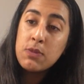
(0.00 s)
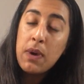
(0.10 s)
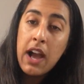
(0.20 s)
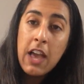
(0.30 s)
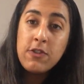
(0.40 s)

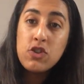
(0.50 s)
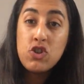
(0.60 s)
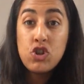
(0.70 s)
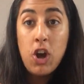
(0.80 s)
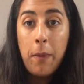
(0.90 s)
but I've
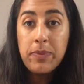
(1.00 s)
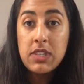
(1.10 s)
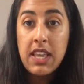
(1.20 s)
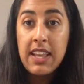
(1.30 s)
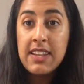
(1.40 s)
just chopped
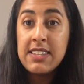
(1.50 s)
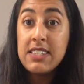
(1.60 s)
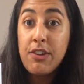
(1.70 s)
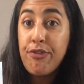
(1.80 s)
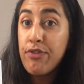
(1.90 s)
it in a
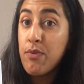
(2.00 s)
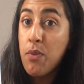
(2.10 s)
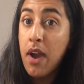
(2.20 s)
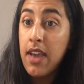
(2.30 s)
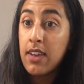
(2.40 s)
different
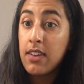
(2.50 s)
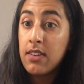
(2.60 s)
way.